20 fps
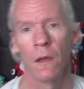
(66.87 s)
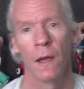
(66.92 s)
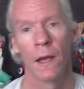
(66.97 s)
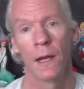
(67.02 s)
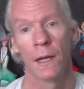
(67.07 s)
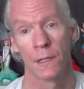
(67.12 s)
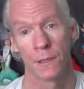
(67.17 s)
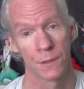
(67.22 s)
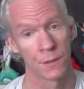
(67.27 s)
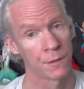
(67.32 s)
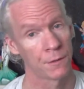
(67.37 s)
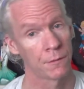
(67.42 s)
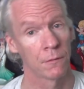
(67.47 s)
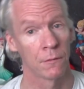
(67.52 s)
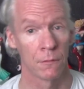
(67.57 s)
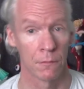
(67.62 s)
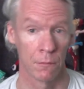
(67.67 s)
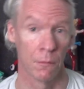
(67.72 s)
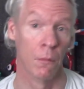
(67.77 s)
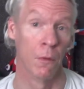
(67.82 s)
as
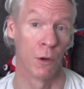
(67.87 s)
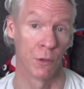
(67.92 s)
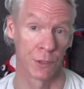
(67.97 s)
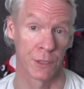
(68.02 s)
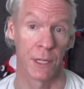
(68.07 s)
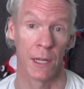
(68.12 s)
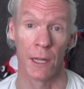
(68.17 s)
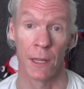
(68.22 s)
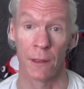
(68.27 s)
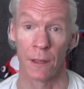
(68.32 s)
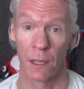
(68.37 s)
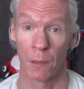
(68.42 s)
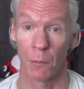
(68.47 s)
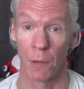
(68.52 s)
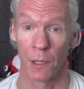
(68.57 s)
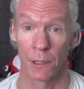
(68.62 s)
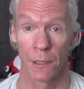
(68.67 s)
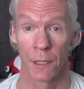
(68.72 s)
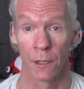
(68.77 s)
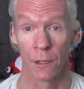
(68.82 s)
most anything
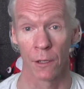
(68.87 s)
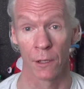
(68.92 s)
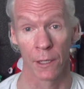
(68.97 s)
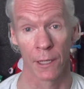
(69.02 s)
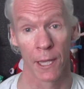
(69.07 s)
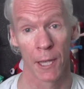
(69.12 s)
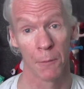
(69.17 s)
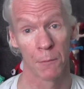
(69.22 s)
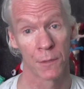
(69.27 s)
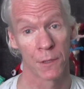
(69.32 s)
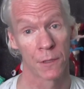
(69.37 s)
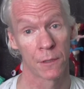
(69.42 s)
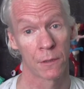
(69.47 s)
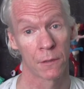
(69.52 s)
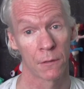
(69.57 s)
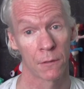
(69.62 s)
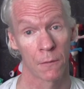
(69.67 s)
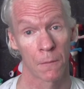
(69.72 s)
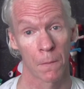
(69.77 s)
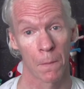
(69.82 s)
Monte Cook
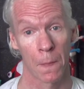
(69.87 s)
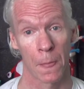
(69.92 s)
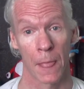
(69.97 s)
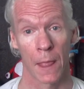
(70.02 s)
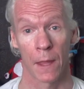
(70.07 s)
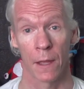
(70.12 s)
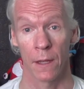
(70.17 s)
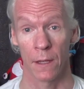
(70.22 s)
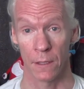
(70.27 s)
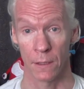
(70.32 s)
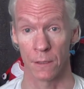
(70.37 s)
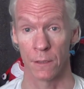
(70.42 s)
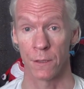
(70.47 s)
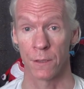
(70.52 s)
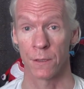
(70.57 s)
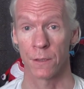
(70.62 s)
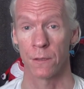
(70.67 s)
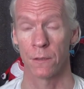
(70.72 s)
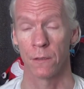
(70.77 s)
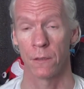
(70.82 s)
Games
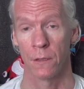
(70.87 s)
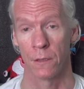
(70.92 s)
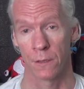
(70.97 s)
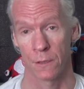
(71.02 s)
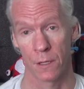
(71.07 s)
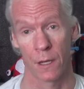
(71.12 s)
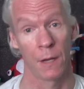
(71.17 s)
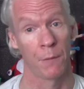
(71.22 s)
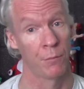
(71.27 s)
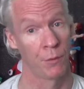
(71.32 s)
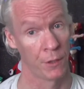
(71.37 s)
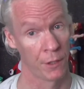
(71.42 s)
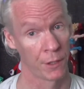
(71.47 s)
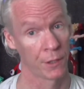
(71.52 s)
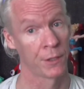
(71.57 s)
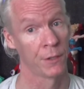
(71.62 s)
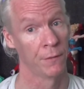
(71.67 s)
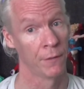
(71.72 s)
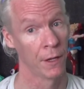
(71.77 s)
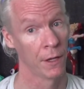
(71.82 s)
is high
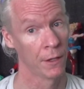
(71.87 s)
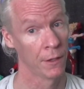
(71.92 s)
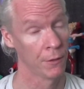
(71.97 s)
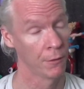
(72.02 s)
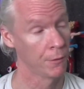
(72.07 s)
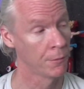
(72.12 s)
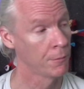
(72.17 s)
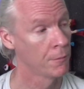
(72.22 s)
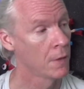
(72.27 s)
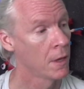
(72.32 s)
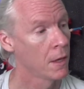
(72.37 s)
production value,